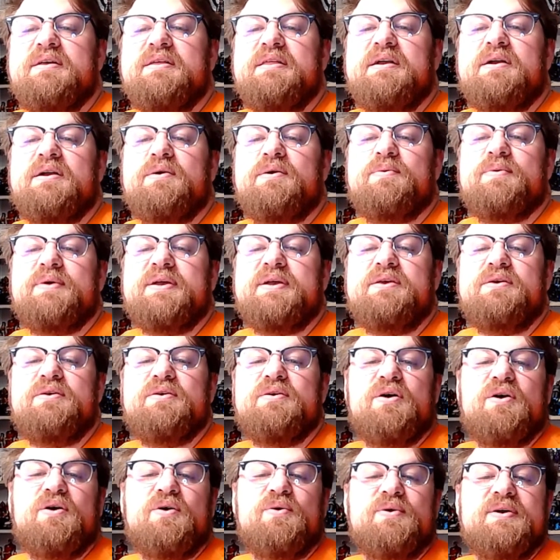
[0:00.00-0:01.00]
There we
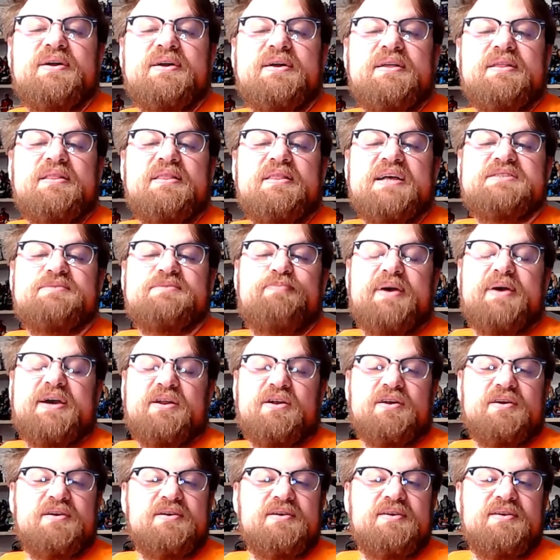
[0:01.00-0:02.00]
go. That's
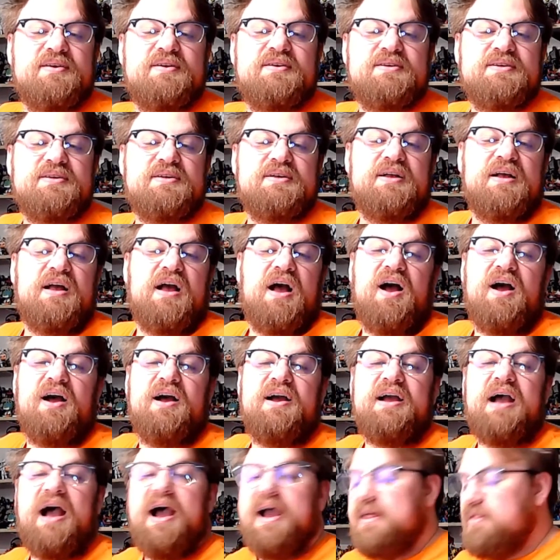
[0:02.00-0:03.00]
better.
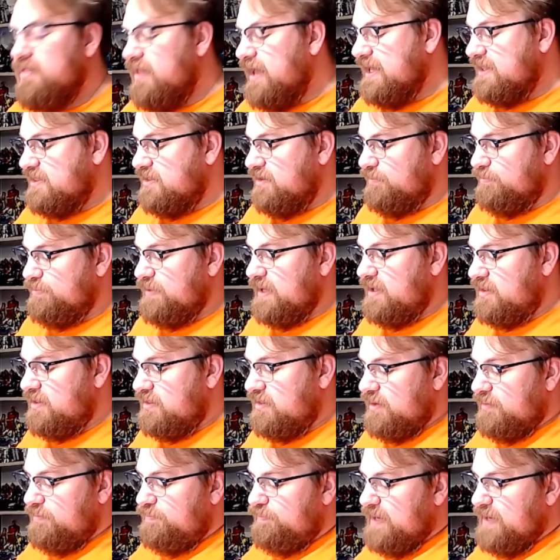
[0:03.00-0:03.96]
I like the